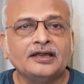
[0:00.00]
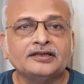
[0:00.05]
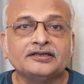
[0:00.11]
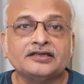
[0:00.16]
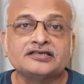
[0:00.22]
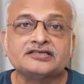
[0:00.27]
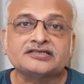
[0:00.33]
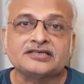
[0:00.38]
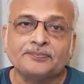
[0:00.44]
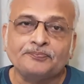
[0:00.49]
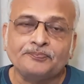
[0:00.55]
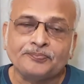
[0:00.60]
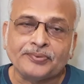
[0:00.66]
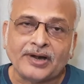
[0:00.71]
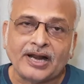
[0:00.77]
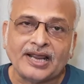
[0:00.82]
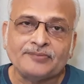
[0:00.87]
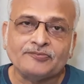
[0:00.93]
the
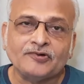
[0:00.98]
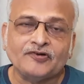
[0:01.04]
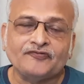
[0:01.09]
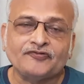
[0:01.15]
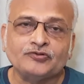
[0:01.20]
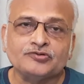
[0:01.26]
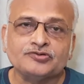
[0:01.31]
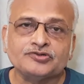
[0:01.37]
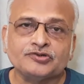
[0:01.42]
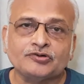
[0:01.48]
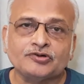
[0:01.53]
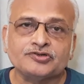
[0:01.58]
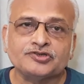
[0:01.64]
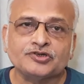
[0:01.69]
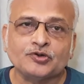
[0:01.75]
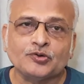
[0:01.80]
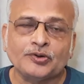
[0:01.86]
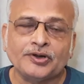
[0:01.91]
subprime of
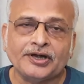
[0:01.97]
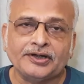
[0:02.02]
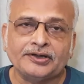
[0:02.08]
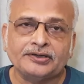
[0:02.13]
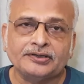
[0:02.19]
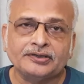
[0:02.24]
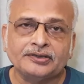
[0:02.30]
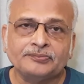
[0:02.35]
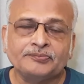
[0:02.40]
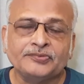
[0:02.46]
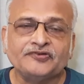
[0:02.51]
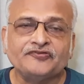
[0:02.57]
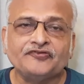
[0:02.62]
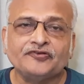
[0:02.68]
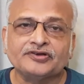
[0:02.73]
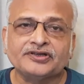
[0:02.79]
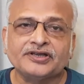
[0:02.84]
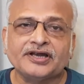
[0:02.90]
2008.
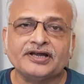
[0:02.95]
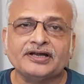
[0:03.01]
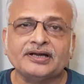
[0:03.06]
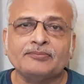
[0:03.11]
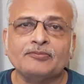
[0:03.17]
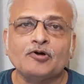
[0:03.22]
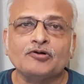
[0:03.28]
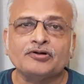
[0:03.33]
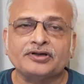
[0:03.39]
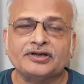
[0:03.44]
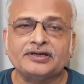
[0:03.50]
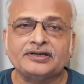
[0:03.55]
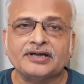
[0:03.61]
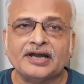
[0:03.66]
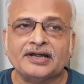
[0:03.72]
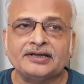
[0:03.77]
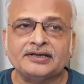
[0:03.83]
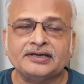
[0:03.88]
Before that, about in
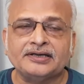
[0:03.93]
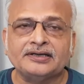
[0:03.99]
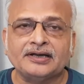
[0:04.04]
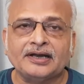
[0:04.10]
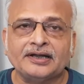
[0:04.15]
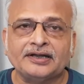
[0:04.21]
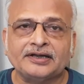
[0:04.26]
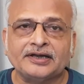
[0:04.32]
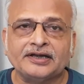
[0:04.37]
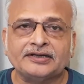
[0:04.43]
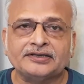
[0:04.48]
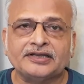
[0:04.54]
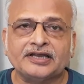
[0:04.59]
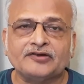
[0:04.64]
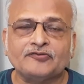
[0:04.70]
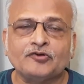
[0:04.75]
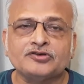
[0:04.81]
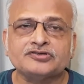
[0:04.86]
1998,
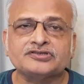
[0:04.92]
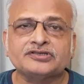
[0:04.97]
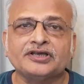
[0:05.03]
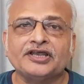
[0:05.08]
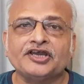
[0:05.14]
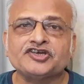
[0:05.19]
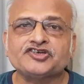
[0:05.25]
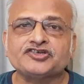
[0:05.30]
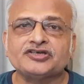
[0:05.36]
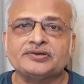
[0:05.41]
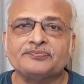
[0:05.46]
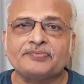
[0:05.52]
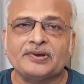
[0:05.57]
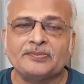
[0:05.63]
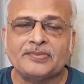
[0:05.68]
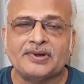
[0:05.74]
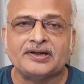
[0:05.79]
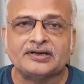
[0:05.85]
there was the Asian
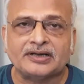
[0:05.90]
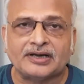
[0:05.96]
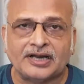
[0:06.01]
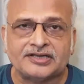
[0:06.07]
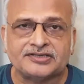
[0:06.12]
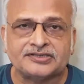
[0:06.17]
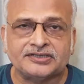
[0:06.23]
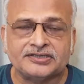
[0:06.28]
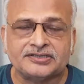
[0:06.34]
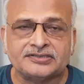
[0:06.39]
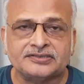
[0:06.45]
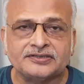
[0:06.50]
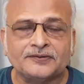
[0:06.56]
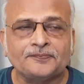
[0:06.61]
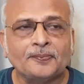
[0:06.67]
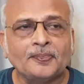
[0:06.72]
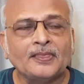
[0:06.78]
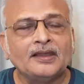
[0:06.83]
payment crisis.
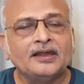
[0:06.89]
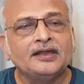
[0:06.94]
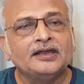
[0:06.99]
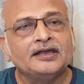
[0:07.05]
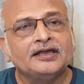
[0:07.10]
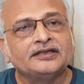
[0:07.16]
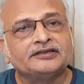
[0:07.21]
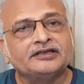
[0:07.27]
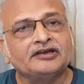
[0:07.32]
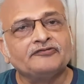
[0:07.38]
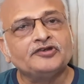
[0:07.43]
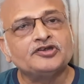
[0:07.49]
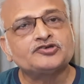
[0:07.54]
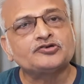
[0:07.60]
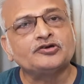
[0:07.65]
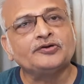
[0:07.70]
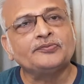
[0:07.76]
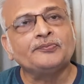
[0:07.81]
Then we
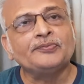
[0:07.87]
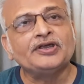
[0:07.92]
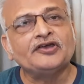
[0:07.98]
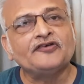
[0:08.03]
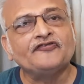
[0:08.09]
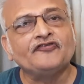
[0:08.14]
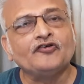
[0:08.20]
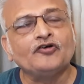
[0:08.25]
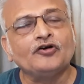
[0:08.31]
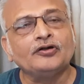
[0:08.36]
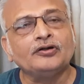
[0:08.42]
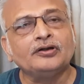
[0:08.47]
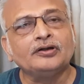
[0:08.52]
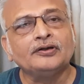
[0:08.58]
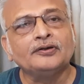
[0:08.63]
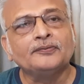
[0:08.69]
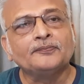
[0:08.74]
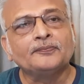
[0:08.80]
saw a big fall
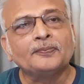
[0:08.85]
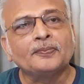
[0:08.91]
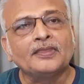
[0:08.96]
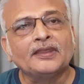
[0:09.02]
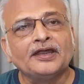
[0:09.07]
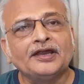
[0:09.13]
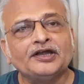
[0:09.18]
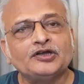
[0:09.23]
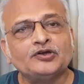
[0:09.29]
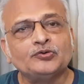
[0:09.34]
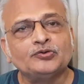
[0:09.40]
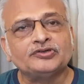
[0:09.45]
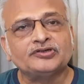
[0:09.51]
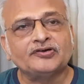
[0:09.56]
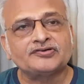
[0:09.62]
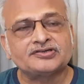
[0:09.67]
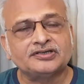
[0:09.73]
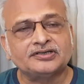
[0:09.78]
in
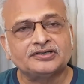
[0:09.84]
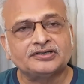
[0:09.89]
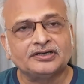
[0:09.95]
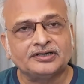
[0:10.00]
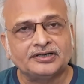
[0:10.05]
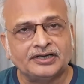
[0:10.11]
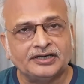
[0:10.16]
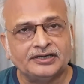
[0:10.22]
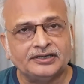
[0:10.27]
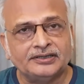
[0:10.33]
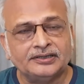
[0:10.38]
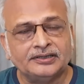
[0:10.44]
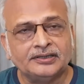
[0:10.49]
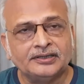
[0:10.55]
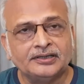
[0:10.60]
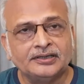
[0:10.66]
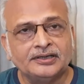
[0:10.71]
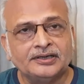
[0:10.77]

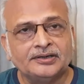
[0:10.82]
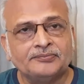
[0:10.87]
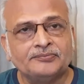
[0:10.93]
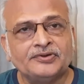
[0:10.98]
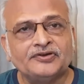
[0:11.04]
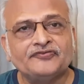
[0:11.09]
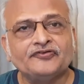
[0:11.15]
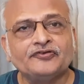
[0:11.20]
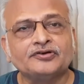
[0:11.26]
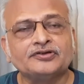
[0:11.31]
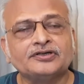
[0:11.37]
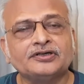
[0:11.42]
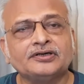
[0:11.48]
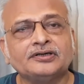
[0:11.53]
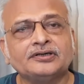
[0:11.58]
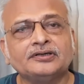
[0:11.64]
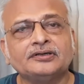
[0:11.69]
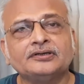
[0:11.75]
2013 before
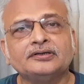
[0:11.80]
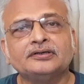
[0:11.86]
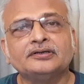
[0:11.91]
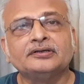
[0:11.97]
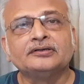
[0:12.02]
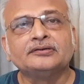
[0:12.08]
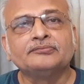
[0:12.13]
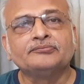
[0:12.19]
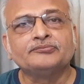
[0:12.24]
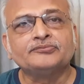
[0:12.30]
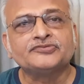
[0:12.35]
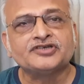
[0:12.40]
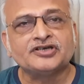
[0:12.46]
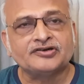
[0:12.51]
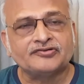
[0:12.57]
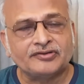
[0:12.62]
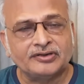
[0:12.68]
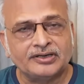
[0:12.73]
the
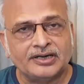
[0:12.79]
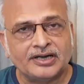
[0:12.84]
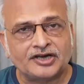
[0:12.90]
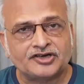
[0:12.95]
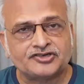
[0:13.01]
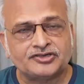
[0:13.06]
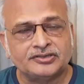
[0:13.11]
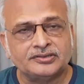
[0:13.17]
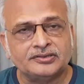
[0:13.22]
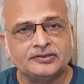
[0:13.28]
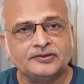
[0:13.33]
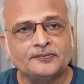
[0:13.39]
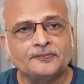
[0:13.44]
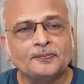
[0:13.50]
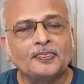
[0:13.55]
general election.